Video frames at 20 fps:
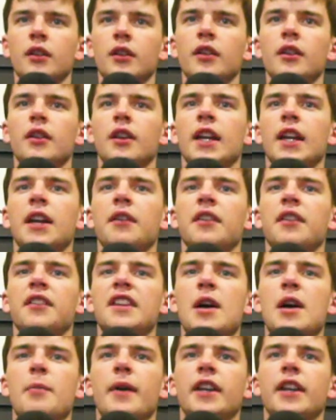Here is
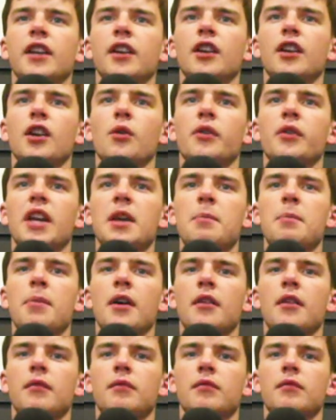the Albanian
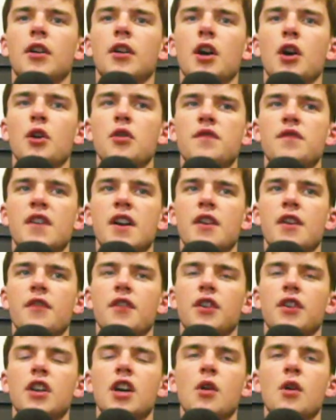goalkeeper over
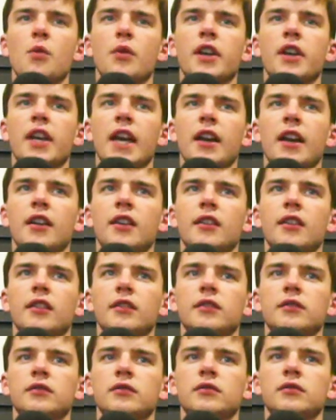the goal kick.
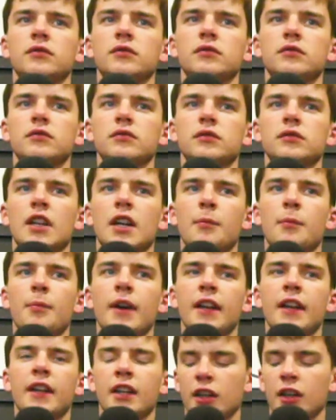
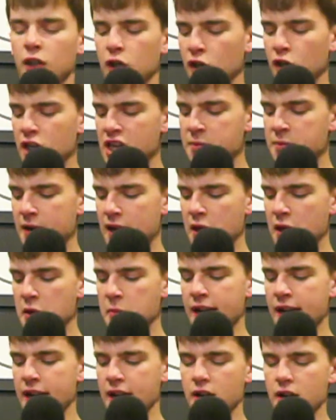Albania looking to play out the
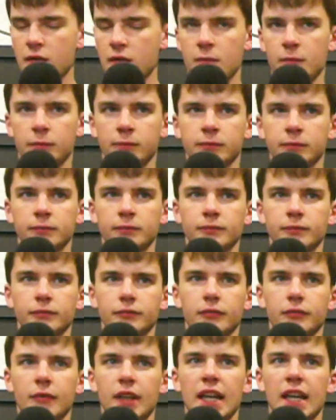back.
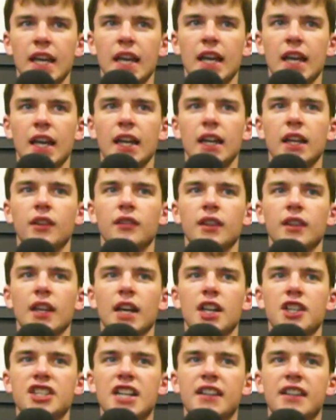Here is
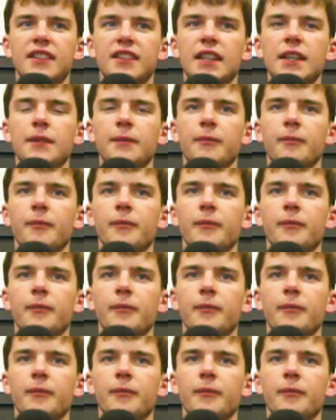Ajeti.